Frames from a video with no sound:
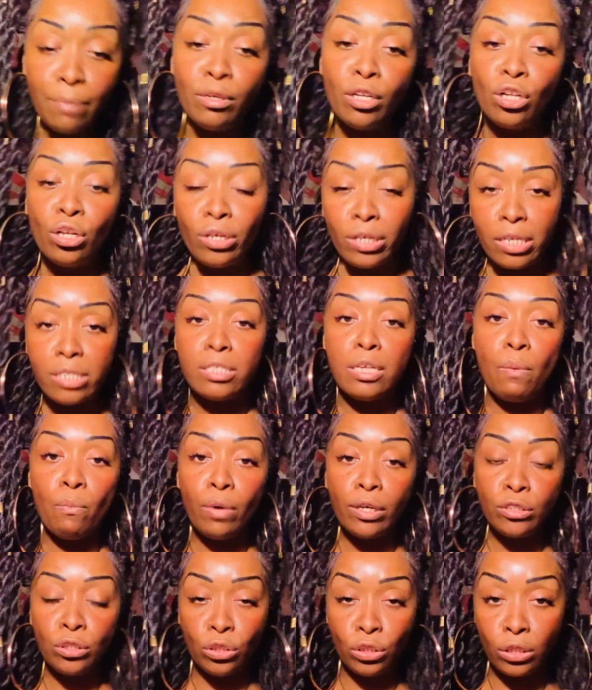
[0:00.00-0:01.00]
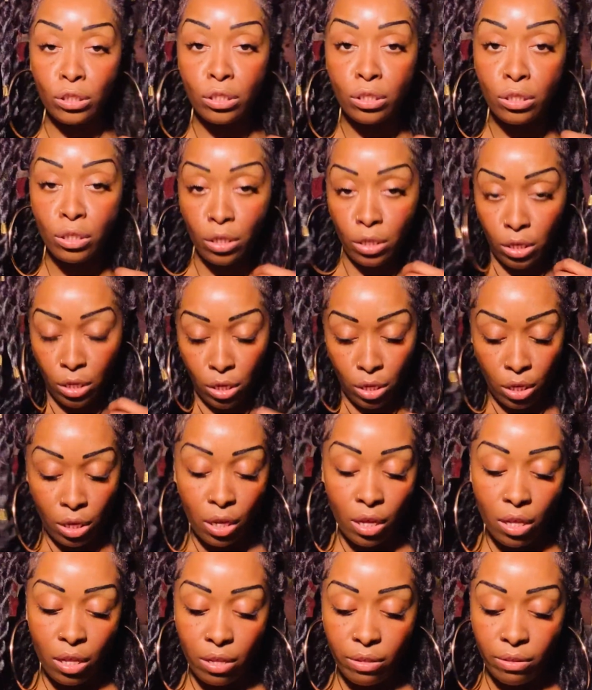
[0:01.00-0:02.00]
you look at someone, you just,
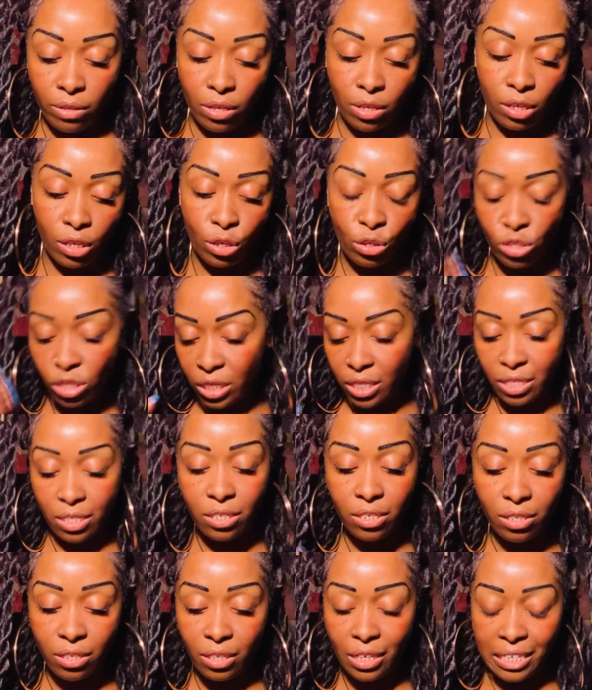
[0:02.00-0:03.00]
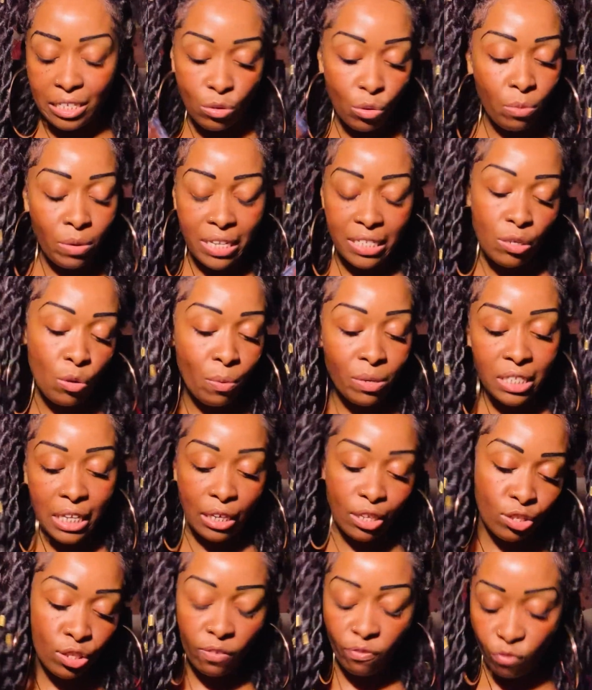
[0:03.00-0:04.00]
you just, it's, it's almost
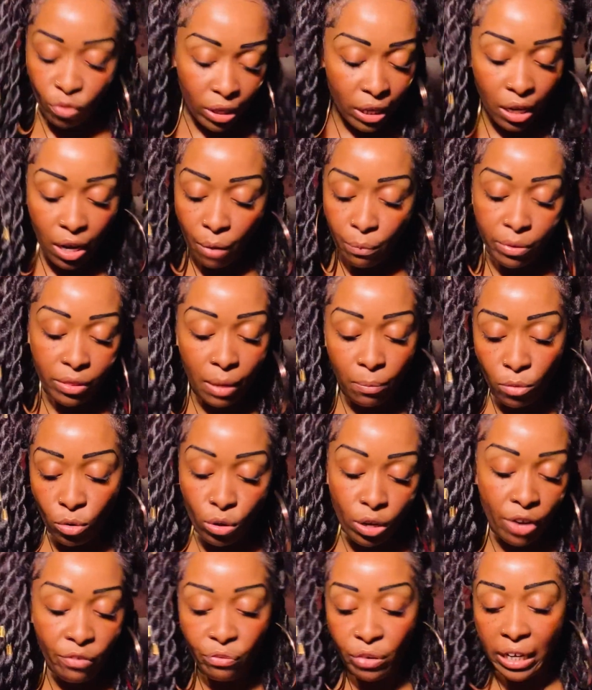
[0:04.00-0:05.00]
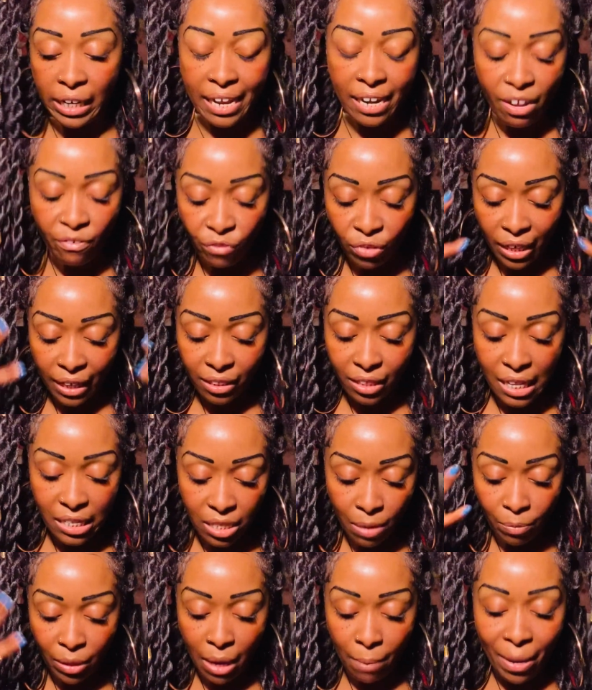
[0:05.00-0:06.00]
like you just fall in love with them all over again. I feel like there's
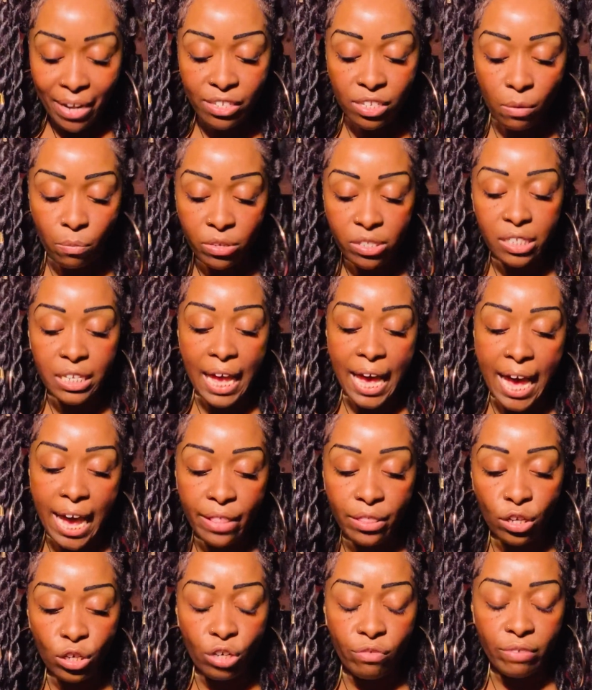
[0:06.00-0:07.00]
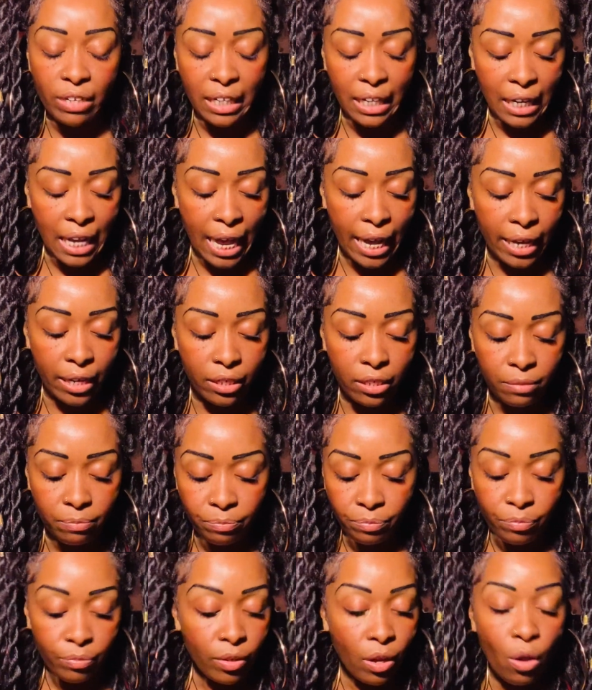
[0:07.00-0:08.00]
something about someone's hair that you really like.
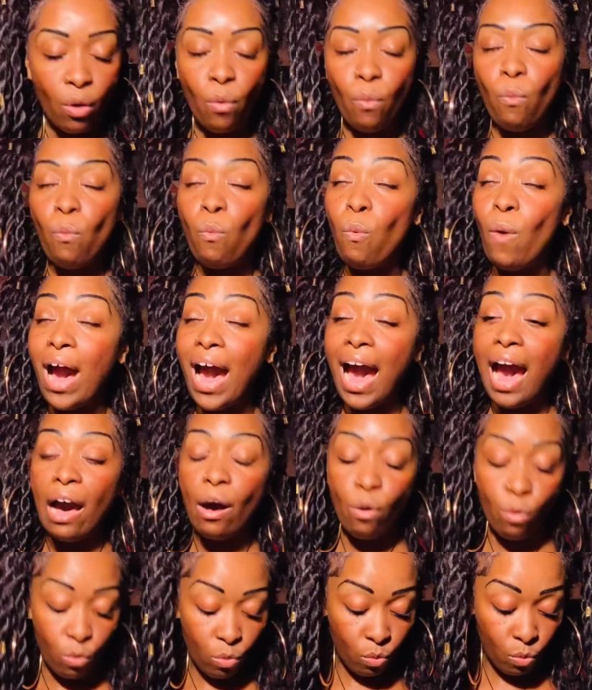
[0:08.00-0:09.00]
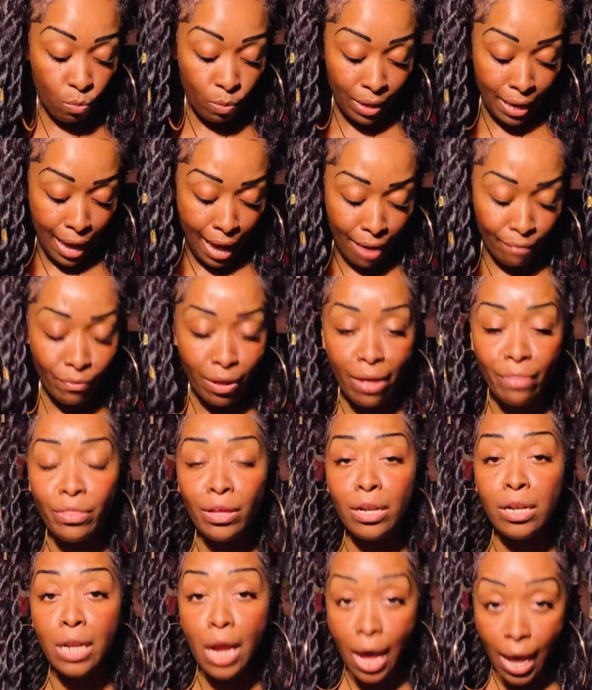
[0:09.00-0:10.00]
Wow, we have the
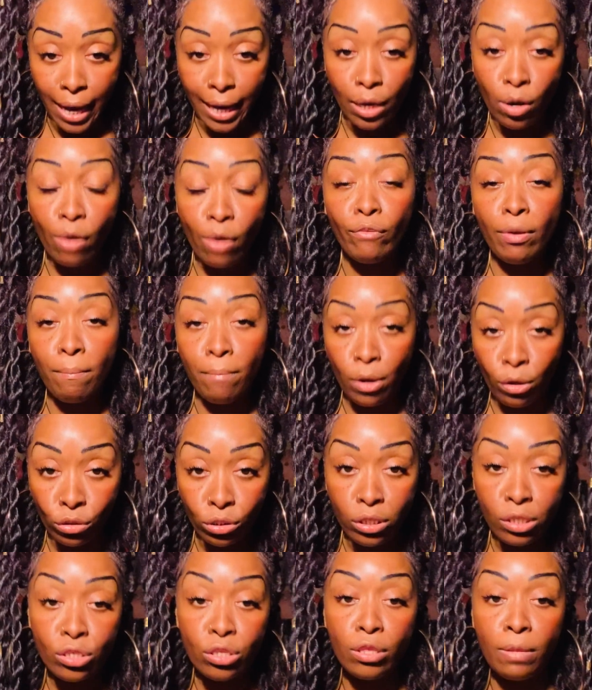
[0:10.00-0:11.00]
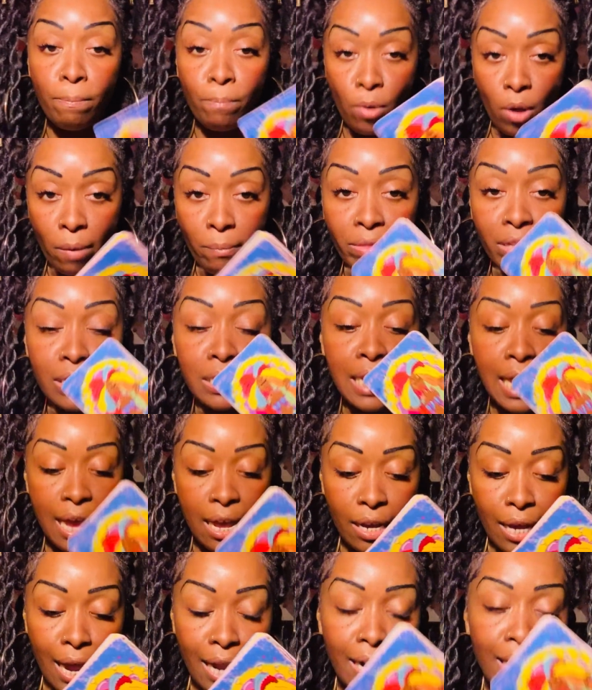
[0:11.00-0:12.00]
nine of emotions at the bottom of the
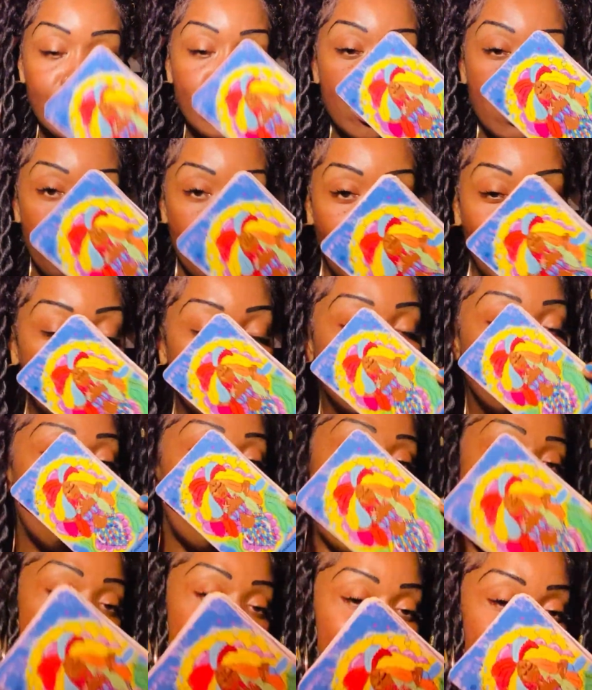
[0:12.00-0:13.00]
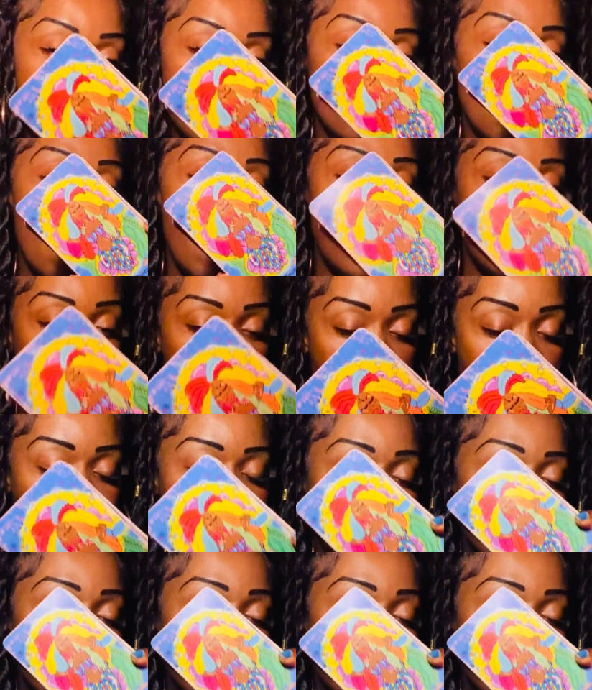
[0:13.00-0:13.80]
deck. And I did mention Pisces earlier. I